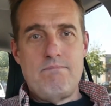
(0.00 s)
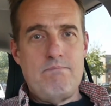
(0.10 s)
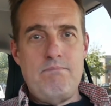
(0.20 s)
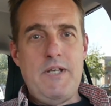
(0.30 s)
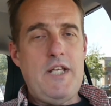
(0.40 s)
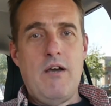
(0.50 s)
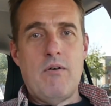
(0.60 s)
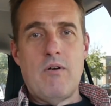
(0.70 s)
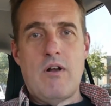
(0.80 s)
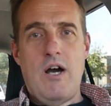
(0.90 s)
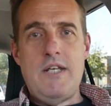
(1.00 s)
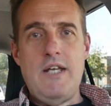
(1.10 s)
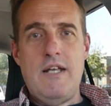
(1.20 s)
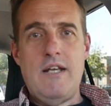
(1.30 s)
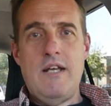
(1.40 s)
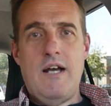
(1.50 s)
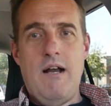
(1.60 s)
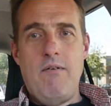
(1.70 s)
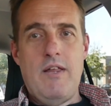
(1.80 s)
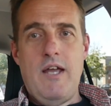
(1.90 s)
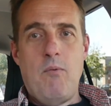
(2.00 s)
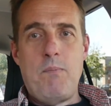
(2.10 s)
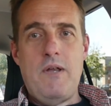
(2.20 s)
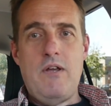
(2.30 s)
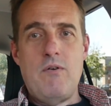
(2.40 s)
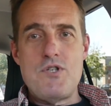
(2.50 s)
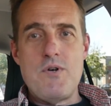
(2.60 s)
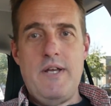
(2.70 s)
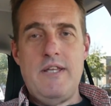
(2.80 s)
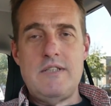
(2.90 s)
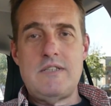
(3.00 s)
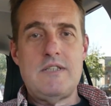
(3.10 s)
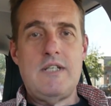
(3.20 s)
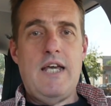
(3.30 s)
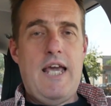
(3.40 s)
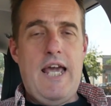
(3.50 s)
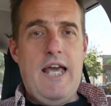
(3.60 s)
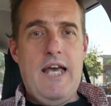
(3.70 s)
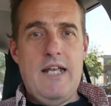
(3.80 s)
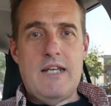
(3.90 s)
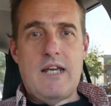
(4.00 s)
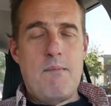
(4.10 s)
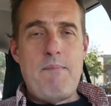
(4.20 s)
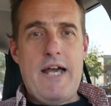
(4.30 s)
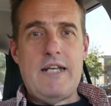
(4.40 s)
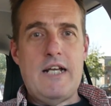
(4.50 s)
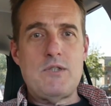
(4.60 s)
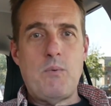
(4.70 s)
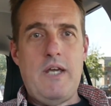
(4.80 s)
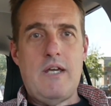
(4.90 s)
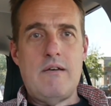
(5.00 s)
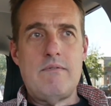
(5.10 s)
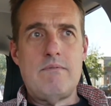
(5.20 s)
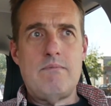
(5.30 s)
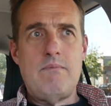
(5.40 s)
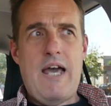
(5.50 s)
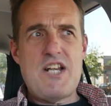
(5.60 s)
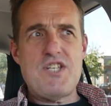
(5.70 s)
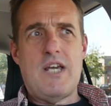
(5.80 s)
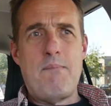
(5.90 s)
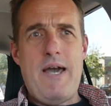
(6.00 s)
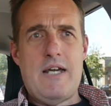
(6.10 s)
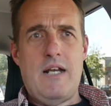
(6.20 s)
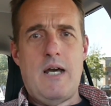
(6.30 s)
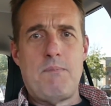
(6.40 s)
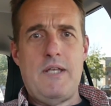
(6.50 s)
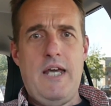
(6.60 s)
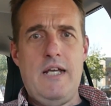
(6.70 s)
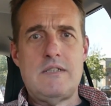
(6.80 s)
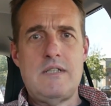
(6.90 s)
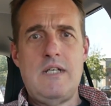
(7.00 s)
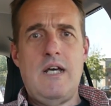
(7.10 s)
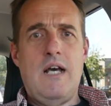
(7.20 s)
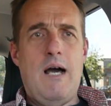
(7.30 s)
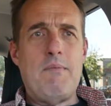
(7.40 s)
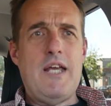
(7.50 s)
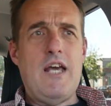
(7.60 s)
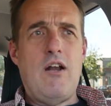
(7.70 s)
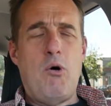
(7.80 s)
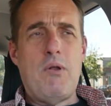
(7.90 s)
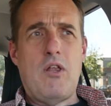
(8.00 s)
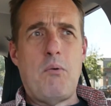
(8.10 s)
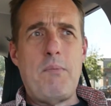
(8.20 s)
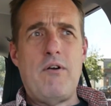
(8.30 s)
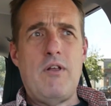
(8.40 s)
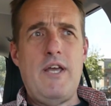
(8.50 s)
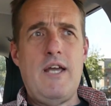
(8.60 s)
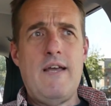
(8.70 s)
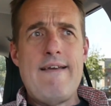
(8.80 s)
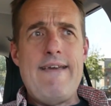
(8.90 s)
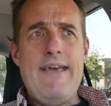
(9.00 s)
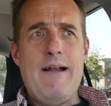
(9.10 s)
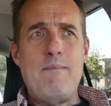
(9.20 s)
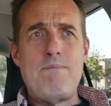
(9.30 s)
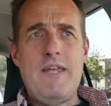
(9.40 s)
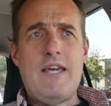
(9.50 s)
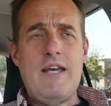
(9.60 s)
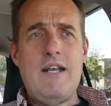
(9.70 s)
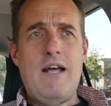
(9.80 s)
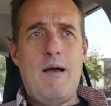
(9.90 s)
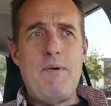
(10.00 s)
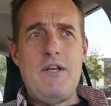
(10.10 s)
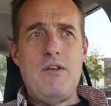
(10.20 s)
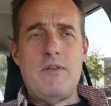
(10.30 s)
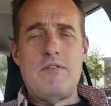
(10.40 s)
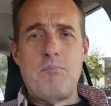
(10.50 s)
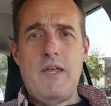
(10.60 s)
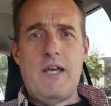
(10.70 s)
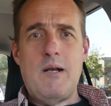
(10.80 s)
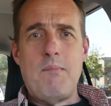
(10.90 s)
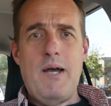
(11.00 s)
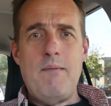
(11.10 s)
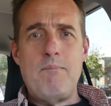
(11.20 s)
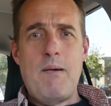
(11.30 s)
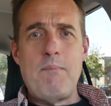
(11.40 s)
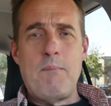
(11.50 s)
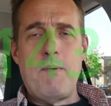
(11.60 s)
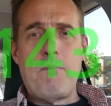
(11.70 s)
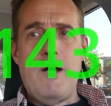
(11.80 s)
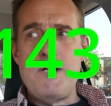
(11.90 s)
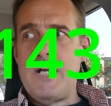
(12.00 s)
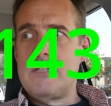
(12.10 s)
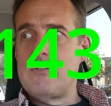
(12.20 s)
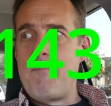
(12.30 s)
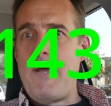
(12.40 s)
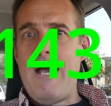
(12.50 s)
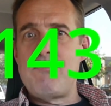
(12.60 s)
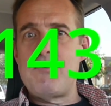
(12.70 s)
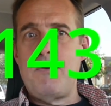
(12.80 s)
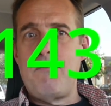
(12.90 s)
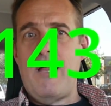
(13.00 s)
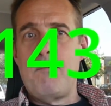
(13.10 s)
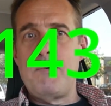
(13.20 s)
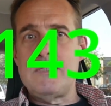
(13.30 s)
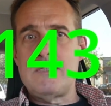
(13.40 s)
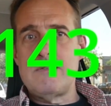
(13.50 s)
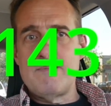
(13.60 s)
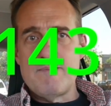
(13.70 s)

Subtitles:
mediocre content. I really hope you enjoy this, and come back next week. Actually, come back in a couple days. I'm going to get home a little bit early, and I've been doing some thinking on my bumper project, so I may have some developments.